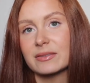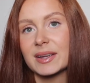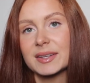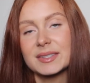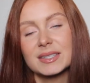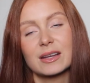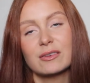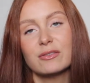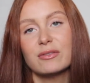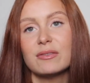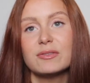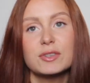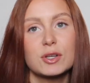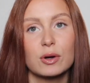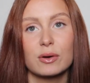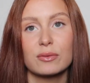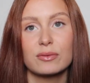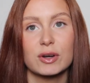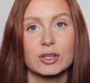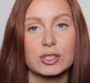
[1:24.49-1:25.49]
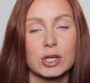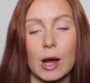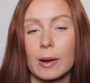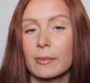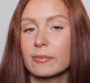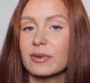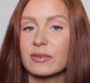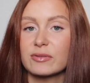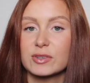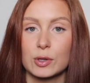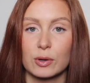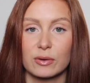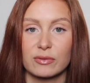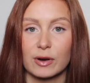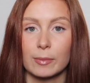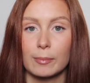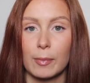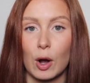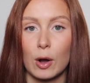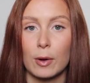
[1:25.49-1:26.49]
It's like fifty euro for a top, fifty euro
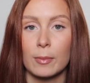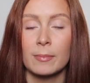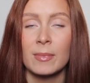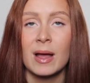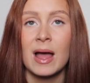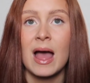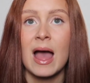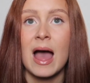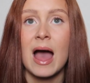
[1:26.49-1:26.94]
for a bottom,